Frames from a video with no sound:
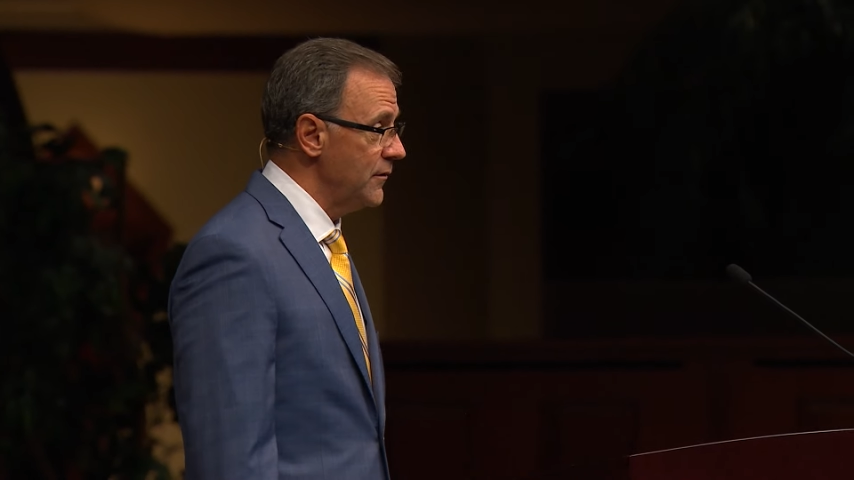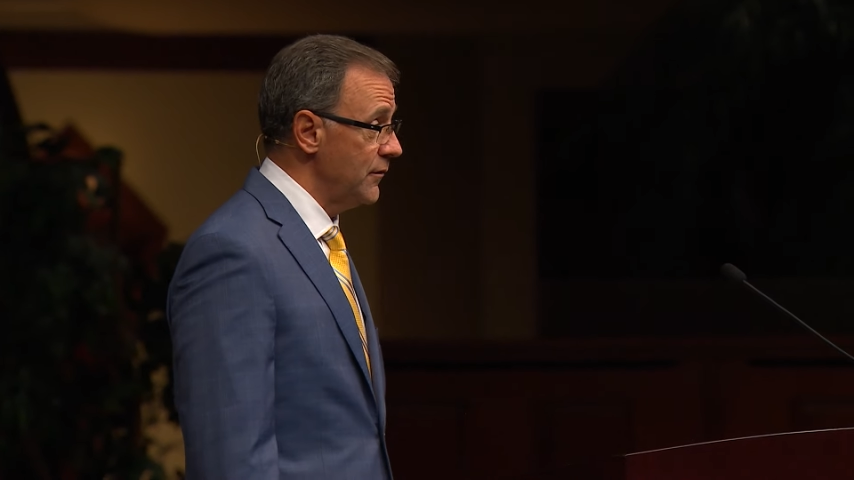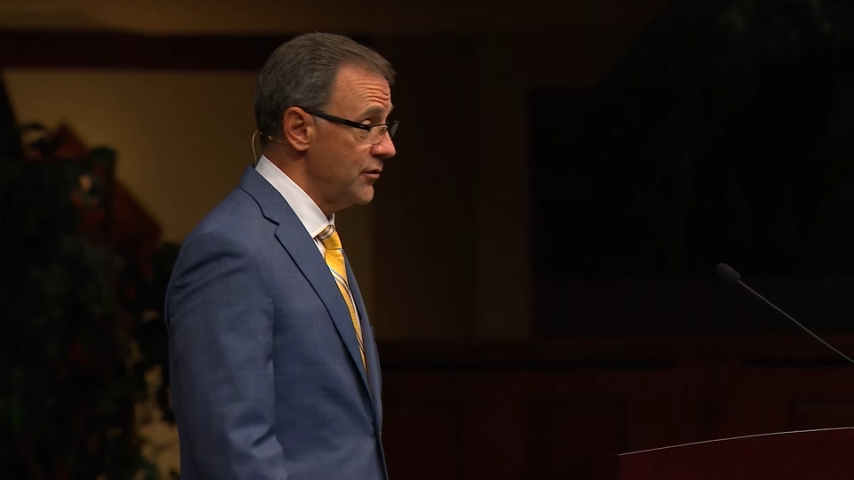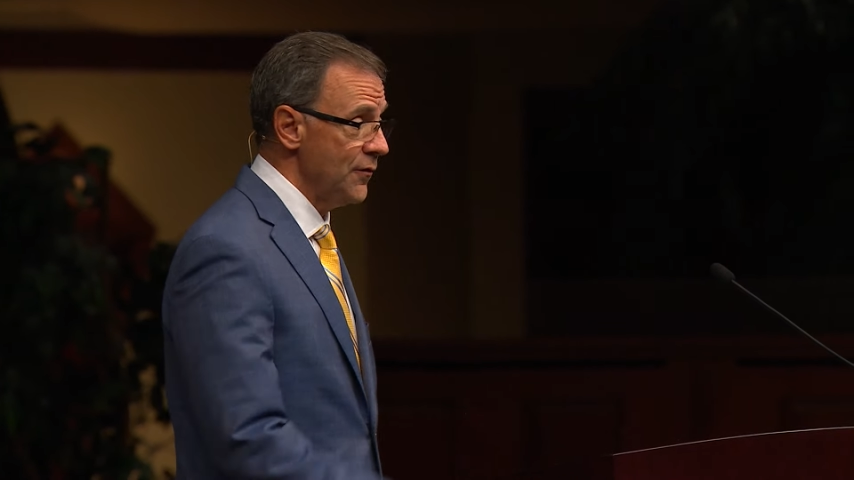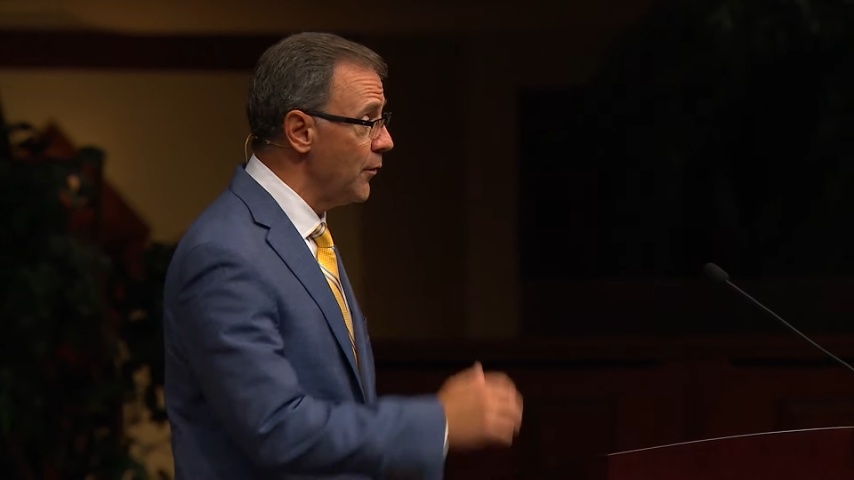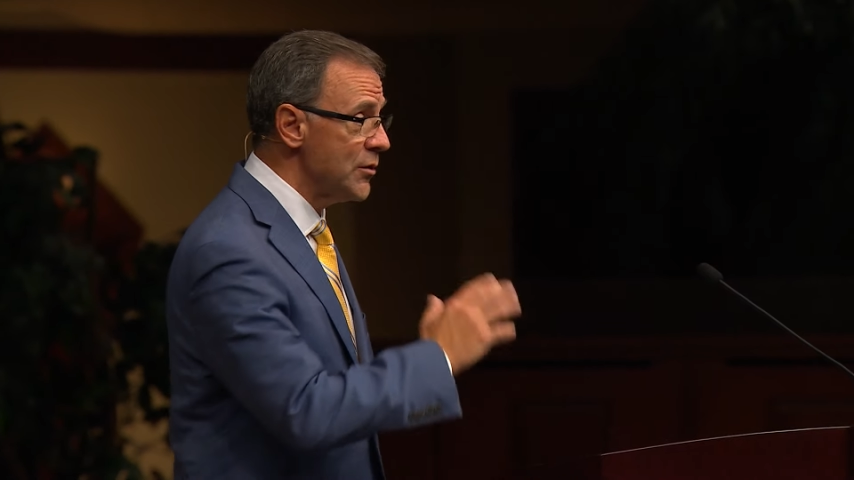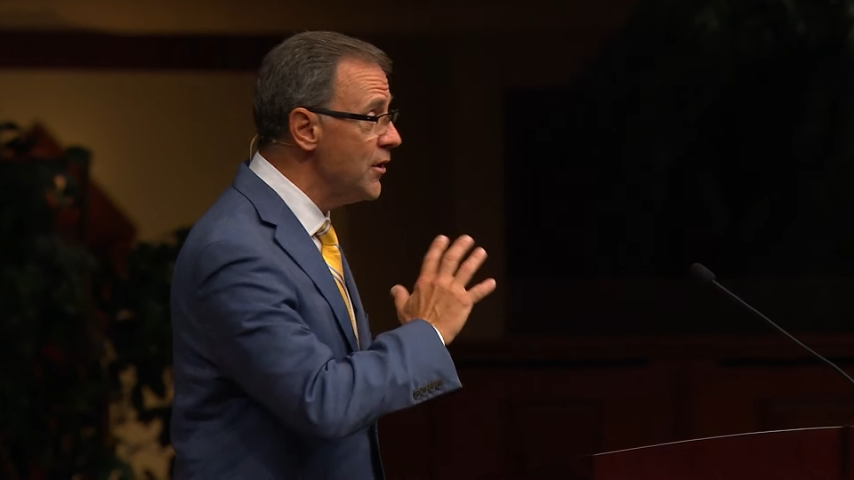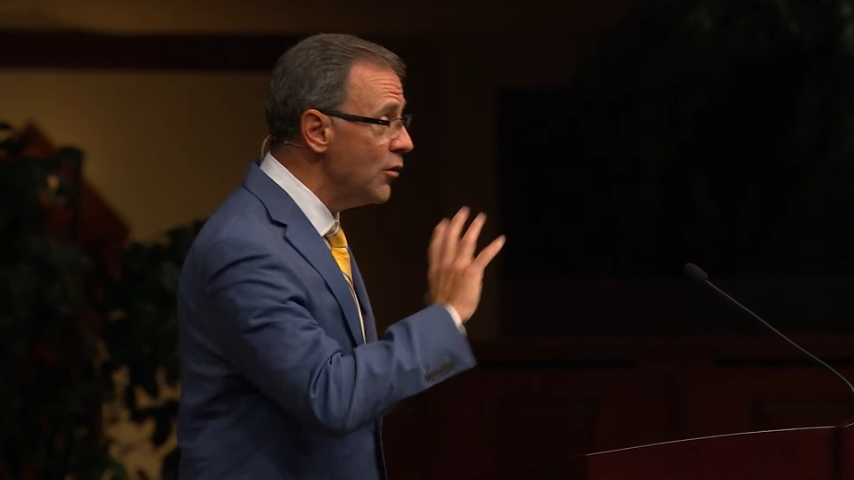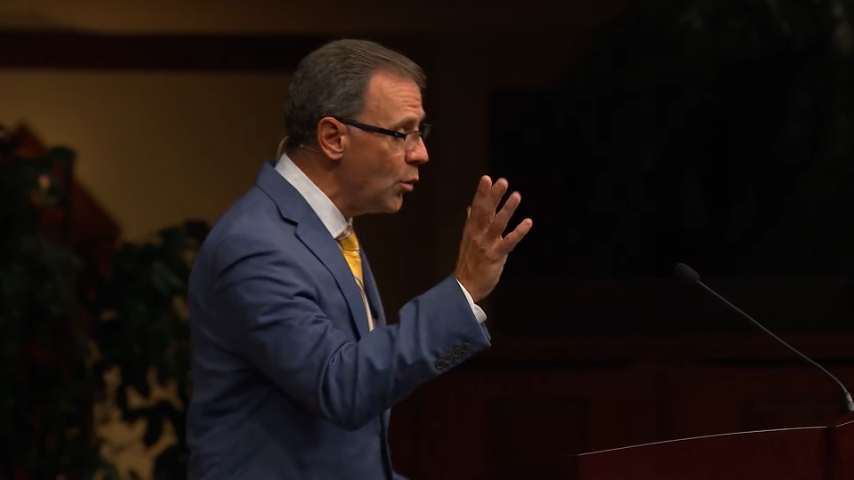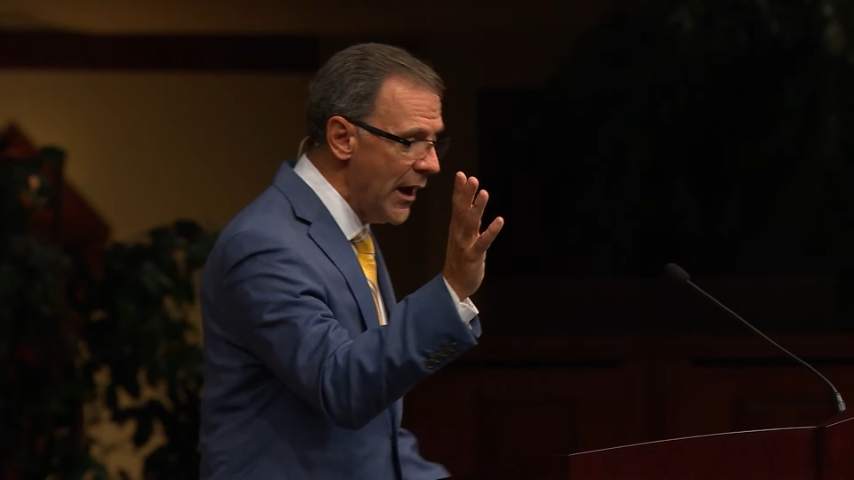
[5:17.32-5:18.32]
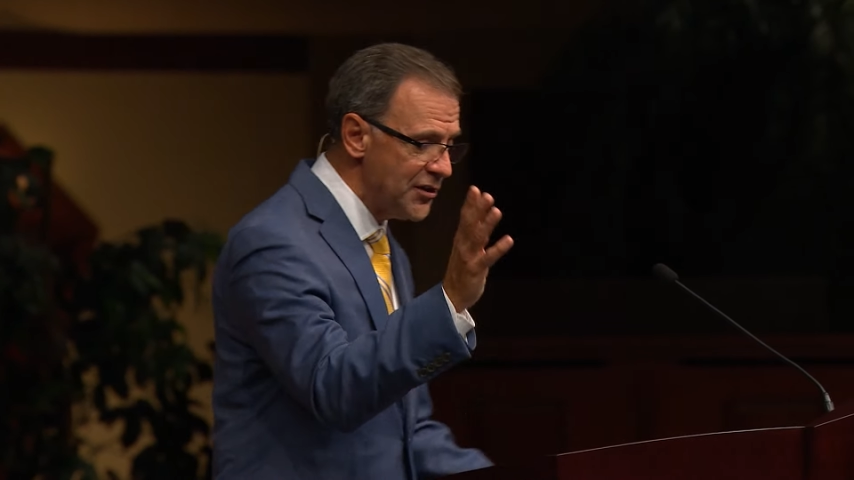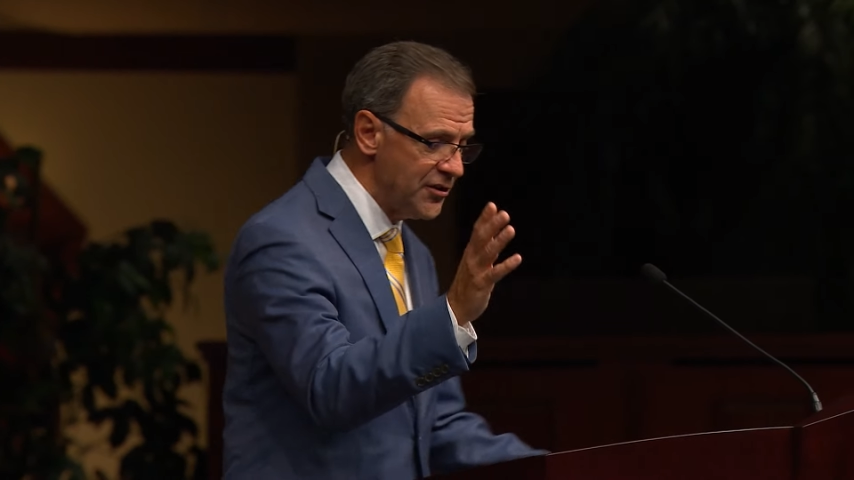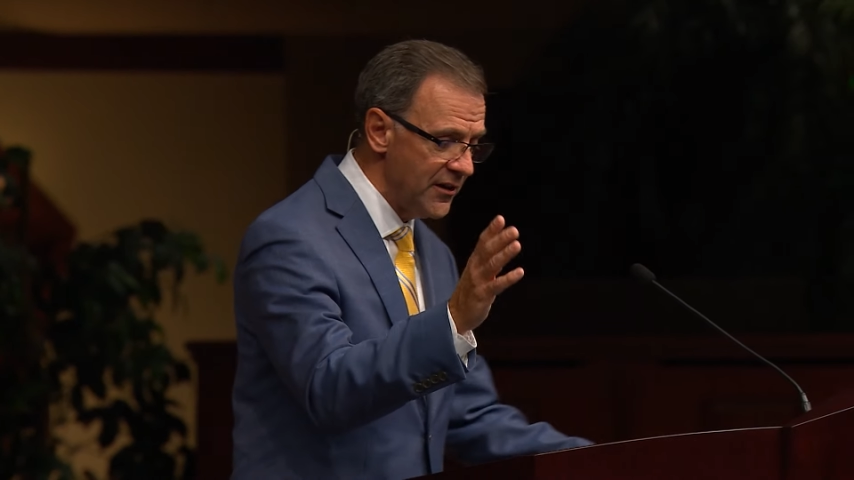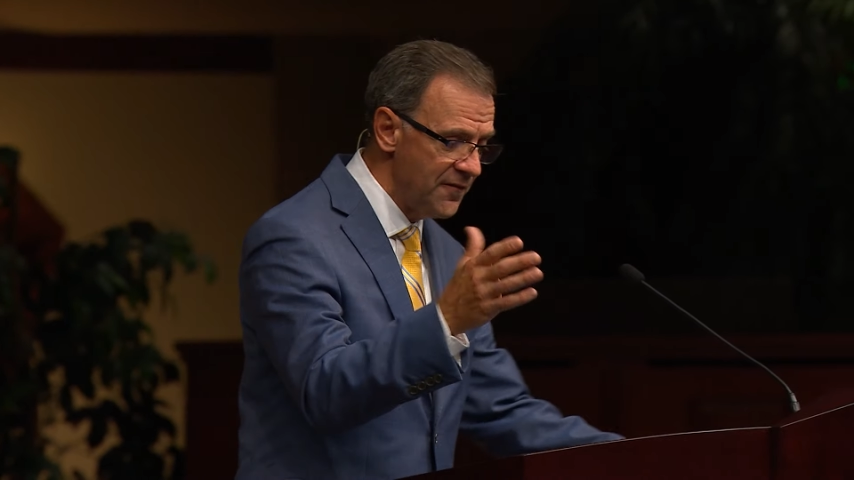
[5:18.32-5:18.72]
So there was no question.